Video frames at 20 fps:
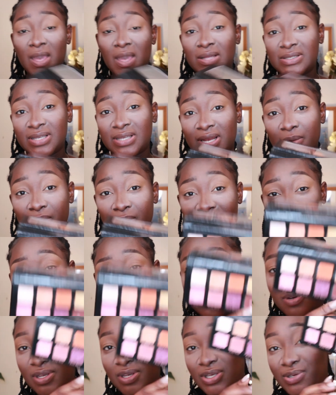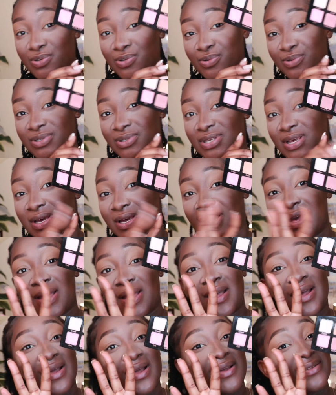today we're just going to use
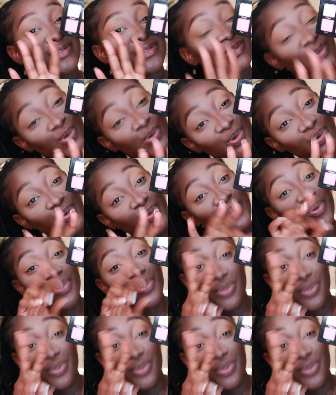3